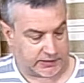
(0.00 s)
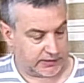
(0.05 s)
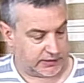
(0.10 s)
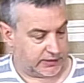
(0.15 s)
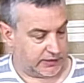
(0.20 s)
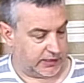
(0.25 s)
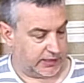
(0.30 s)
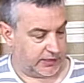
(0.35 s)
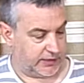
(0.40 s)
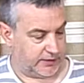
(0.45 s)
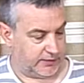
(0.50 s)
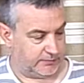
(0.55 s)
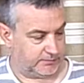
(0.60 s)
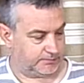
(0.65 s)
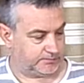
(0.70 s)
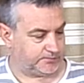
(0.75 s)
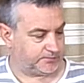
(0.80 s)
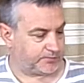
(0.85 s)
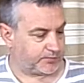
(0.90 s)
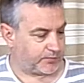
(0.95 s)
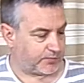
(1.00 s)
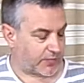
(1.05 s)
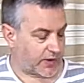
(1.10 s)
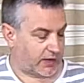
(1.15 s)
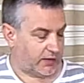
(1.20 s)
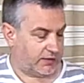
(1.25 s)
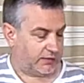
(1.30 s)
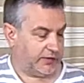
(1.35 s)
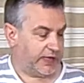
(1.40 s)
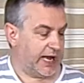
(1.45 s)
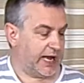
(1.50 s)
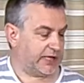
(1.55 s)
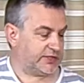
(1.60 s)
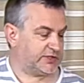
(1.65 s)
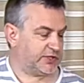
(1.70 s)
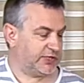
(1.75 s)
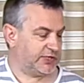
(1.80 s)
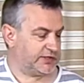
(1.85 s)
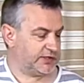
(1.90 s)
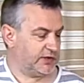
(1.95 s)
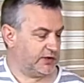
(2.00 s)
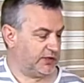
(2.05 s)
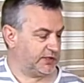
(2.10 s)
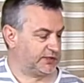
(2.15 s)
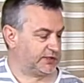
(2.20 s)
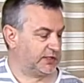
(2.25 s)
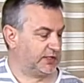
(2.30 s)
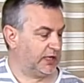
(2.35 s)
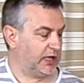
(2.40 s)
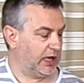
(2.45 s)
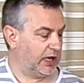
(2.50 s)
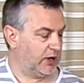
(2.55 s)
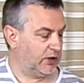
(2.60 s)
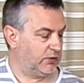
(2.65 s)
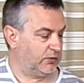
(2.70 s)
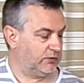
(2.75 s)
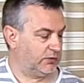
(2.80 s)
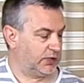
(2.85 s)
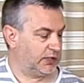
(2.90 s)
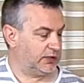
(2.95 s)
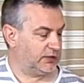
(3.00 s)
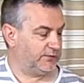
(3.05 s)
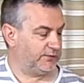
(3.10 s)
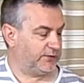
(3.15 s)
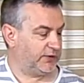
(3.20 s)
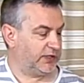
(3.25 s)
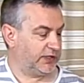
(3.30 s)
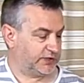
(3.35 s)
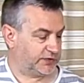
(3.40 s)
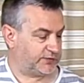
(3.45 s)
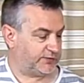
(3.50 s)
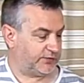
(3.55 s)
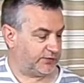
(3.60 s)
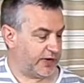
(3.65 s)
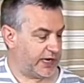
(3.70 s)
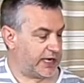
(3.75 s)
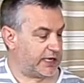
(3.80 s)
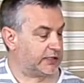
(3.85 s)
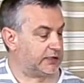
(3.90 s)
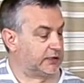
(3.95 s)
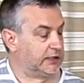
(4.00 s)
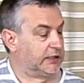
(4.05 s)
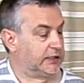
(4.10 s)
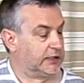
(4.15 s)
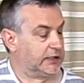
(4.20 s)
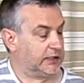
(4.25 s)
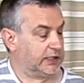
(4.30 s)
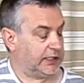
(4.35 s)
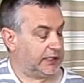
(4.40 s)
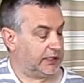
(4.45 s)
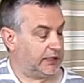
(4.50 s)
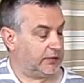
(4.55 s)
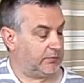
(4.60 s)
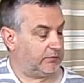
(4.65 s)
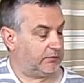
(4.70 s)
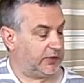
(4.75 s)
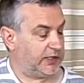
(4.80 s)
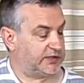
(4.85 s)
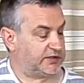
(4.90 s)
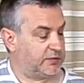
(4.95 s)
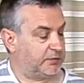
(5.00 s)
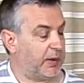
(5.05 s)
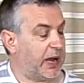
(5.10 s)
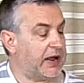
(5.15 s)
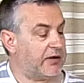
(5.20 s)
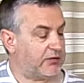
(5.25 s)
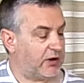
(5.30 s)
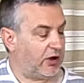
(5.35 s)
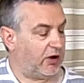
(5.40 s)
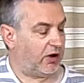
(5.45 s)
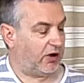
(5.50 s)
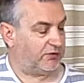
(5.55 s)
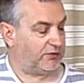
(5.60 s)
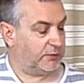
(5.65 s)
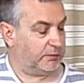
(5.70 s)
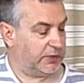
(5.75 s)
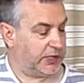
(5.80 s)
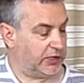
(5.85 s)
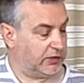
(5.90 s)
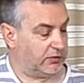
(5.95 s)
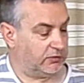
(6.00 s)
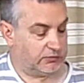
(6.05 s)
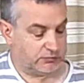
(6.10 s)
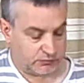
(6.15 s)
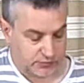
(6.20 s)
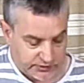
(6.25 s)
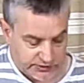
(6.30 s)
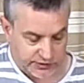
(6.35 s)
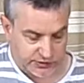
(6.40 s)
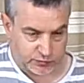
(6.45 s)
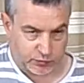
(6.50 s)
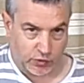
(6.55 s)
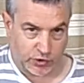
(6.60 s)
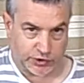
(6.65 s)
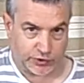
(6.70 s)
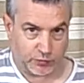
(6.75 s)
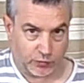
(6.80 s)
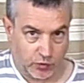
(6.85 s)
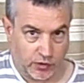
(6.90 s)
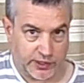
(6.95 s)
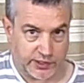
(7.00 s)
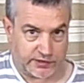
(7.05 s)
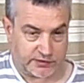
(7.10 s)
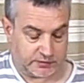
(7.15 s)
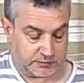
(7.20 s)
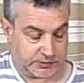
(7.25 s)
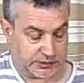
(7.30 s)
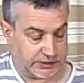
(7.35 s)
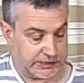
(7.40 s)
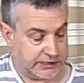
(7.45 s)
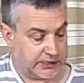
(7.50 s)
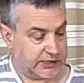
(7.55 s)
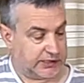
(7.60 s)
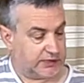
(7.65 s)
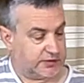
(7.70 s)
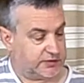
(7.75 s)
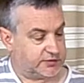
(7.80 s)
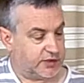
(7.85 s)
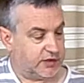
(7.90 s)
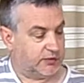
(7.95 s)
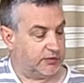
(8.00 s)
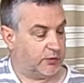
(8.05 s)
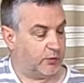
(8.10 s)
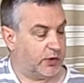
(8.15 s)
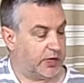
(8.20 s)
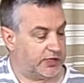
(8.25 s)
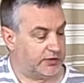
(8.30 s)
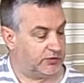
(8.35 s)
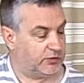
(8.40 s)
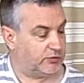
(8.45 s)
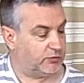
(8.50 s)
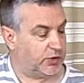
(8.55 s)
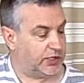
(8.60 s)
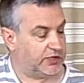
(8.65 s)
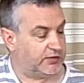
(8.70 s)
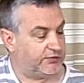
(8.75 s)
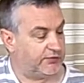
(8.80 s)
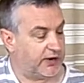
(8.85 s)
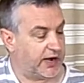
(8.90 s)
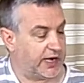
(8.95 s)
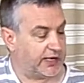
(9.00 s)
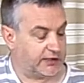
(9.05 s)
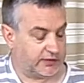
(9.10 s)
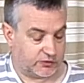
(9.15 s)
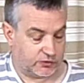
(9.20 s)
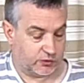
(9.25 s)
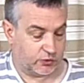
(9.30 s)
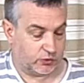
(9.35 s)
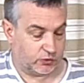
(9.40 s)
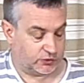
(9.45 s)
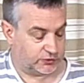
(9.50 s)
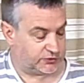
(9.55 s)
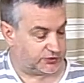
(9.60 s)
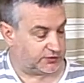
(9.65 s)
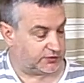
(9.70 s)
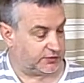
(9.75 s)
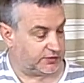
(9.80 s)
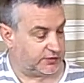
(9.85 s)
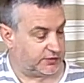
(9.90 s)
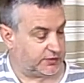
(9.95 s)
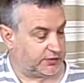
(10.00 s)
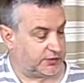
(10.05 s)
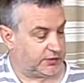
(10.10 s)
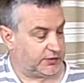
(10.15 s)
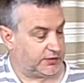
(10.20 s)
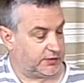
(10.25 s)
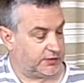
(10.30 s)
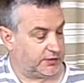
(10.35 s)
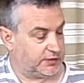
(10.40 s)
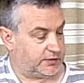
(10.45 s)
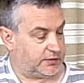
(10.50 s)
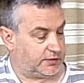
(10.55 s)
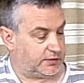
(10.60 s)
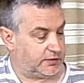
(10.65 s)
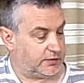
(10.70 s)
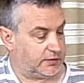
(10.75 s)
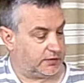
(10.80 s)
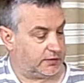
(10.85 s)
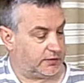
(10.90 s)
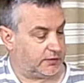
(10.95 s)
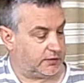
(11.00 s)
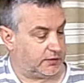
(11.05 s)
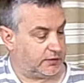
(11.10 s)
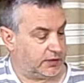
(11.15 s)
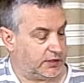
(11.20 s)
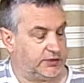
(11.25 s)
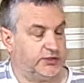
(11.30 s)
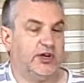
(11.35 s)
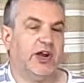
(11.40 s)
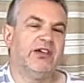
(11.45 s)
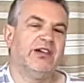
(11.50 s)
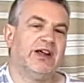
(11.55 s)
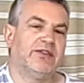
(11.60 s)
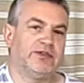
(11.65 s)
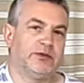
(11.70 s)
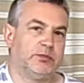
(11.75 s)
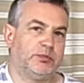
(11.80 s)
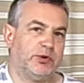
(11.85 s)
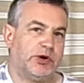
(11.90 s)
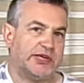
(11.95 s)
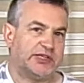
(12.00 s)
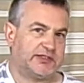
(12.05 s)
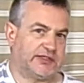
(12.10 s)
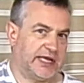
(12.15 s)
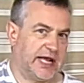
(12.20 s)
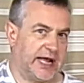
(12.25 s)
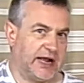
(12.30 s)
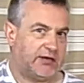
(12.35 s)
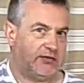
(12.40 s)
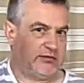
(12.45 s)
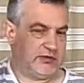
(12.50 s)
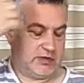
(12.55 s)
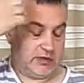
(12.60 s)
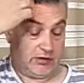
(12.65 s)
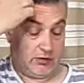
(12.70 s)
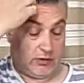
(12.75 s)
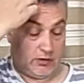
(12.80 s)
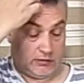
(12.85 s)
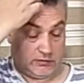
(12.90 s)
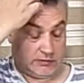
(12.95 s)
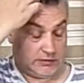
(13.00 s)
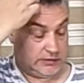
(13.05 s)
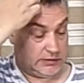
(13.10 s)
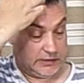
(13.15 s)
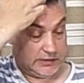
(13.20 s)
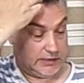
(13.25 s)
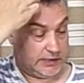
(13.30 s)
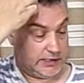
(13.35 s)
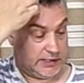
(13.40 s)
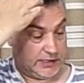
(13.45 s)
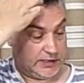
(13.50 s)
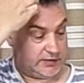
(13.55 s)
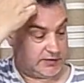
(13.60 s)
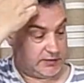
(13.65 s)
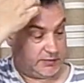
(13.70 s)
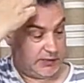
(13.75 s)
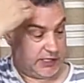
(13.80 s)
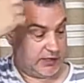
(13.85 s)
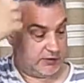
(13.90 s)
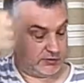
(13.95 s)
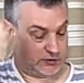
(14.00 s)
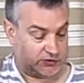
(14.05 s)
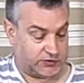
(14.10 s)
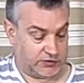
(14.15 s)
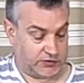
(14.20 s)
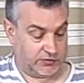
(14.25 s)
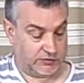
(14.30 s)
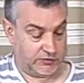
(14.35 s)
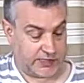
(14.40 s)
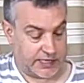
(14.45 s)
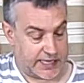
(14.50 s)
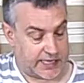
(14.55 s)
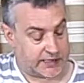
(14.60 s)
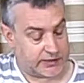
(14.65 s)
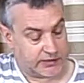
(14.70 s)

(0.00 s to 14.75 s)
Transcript: The action is nice and low at the first fret. It's about 1/2 mil, which is what you want it to be, so that when you're fretting chords, you don't have to press down a lot to be able to do that.